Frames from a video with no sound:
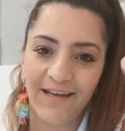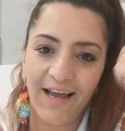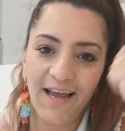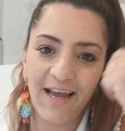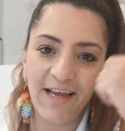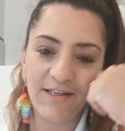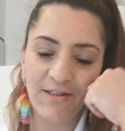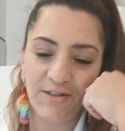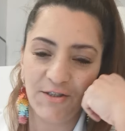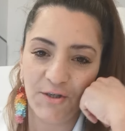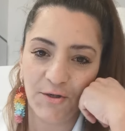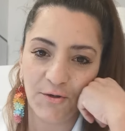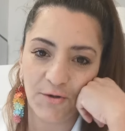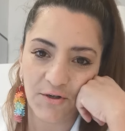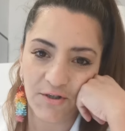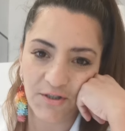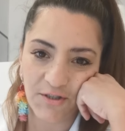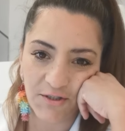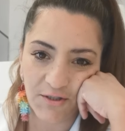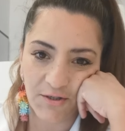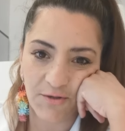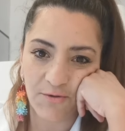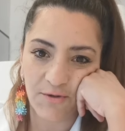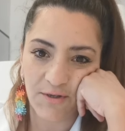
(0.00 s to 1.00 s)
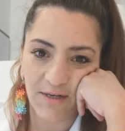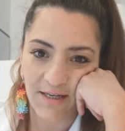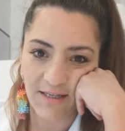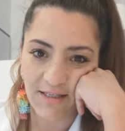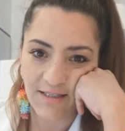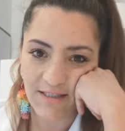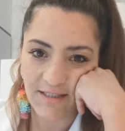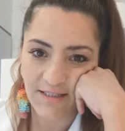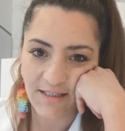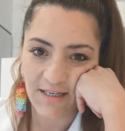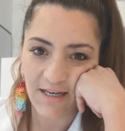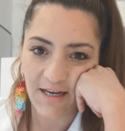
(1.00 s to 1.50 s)
at your
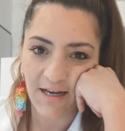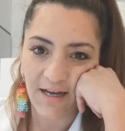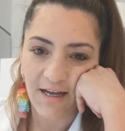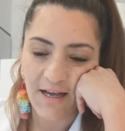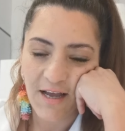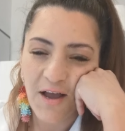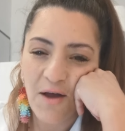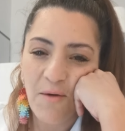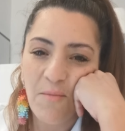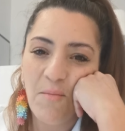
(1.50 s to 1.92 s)
student, yeah?